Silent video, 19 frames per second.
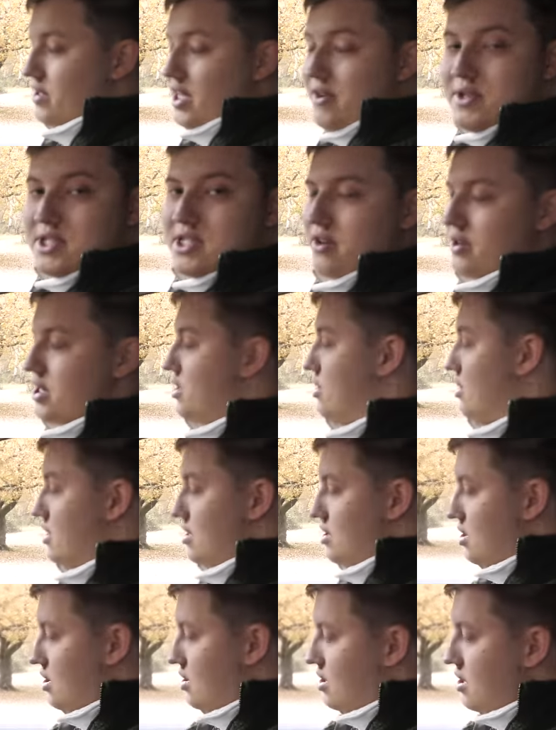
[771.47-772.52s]
There is no ignition, it's
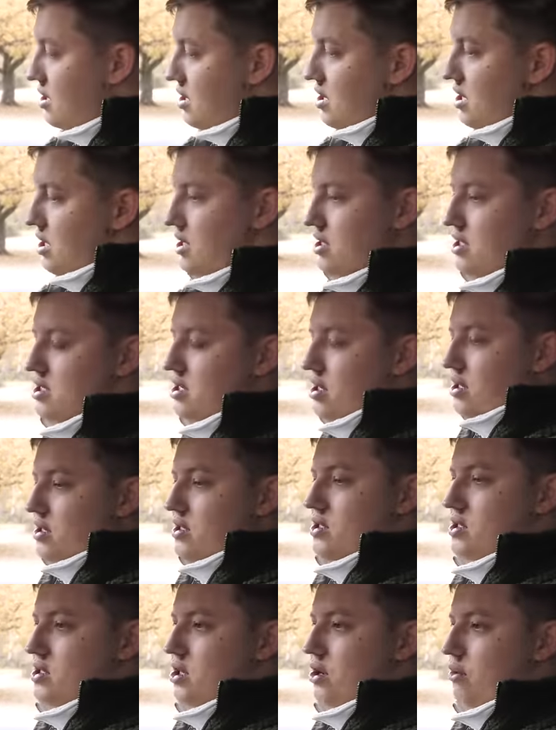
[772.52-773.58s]
just a
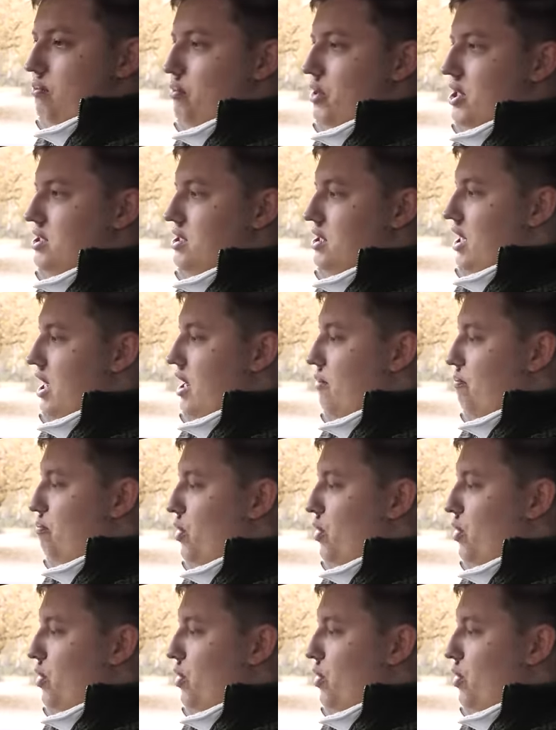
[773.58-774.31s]
start stop button now.